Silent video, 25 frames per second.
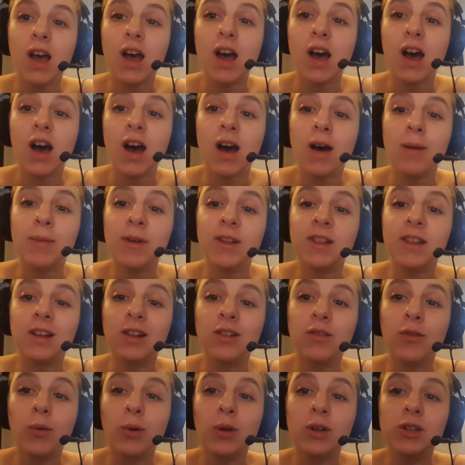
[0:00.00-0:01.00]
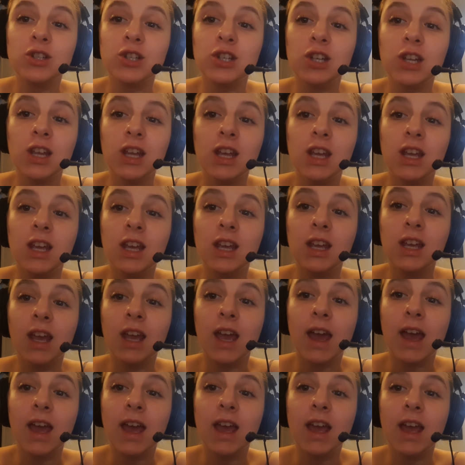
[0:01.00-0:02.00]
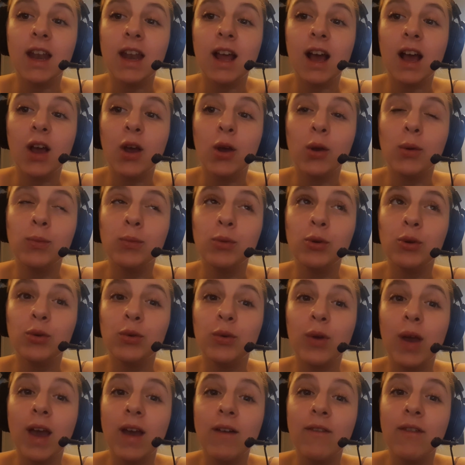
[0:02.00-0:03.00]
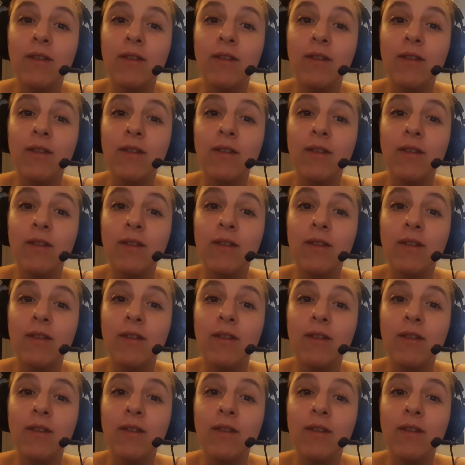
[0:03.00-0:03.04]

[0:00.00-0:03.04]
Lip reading: But thanks for watching, and I hope you have